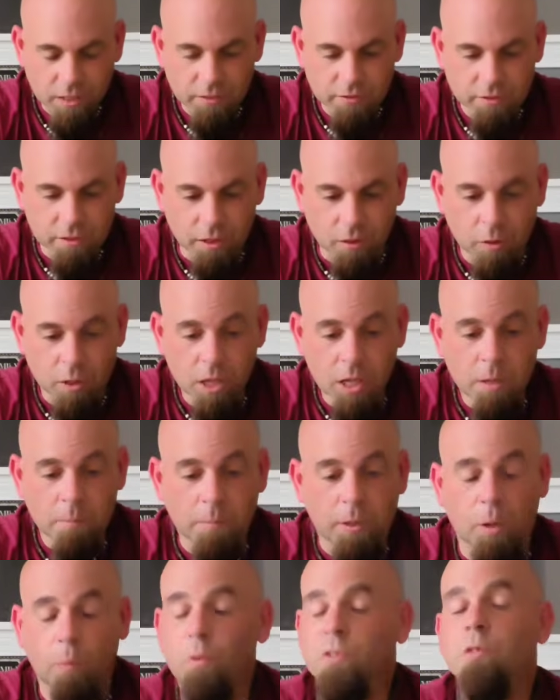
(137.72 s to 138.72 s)
So,
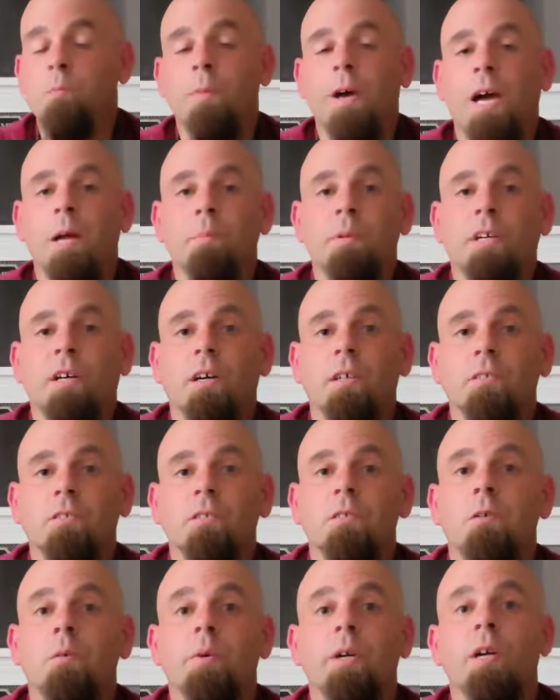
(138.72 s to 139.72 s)
but it wasn't bad
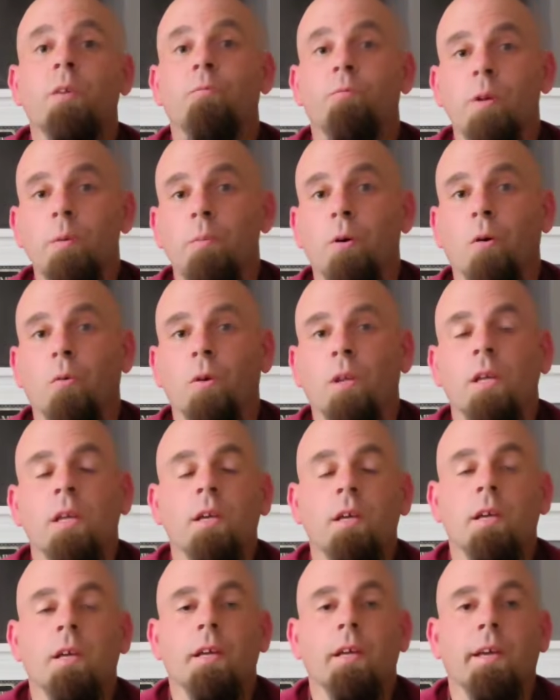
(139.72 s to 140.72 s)
because we got a free boat,
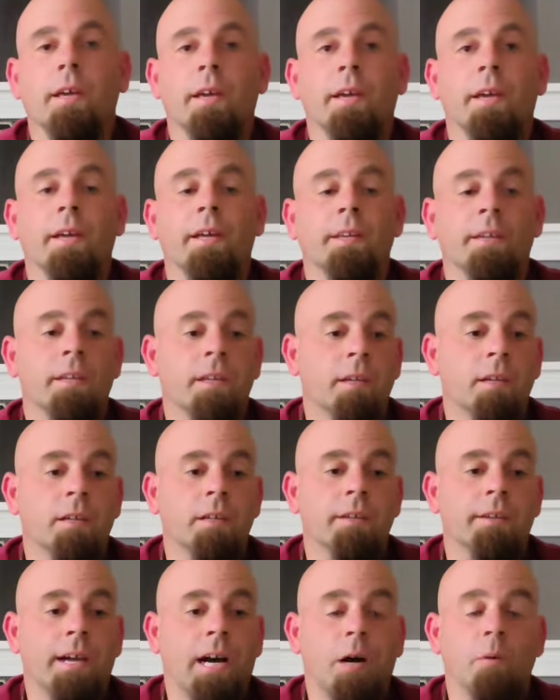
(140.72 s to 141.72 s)
and
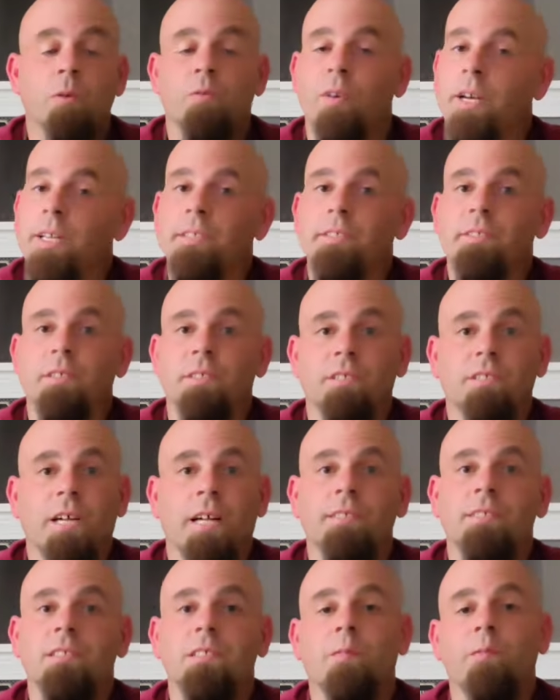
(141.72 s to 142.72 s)
now we're ready to
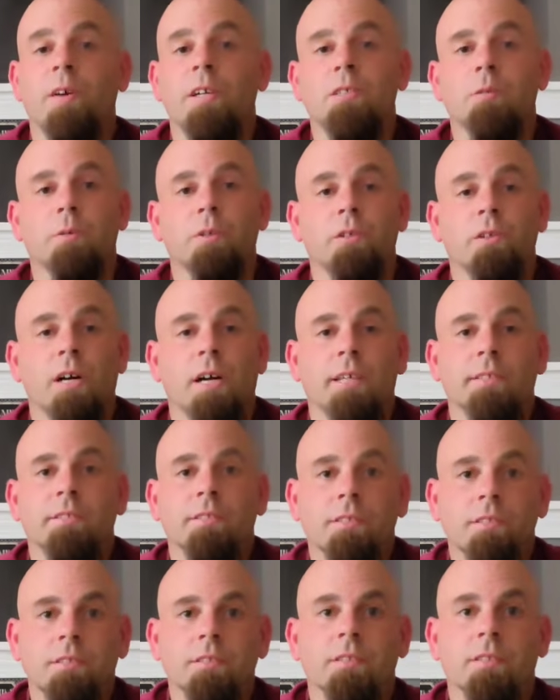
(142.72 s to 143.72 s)
start this adventure with you
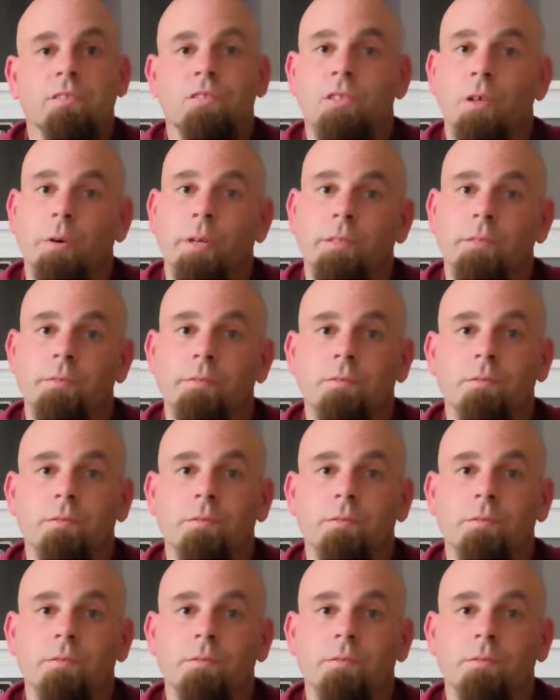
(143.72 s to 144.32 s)
guys. Let's do it.